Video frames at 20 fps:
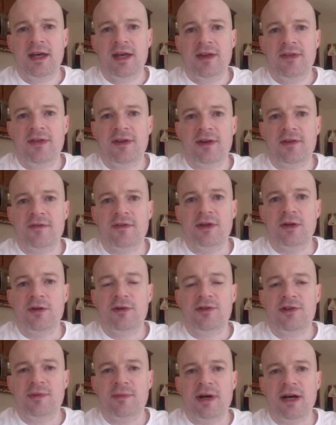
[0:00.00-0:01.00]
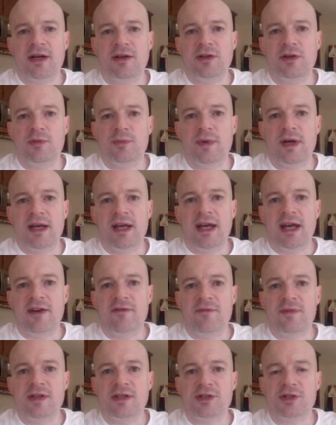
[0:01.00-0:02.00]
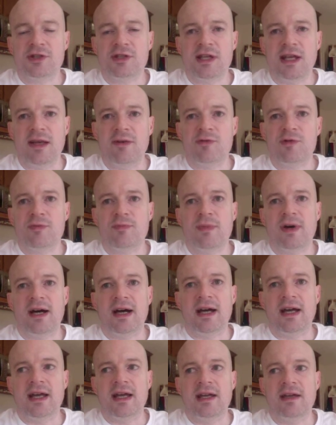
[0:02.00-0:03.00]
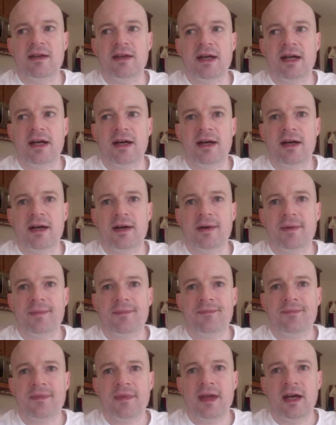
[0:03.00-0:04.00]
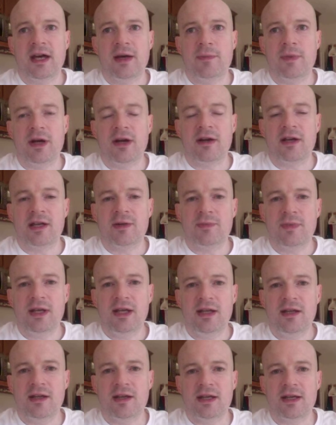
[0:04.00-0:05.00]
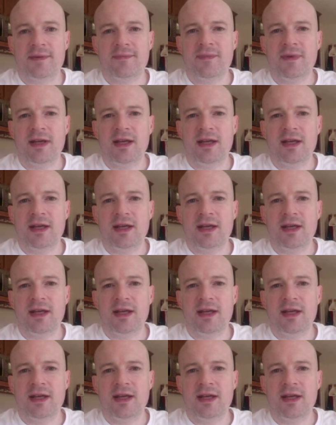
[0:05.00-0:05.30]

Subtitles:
their views about you may have been shaped by American media.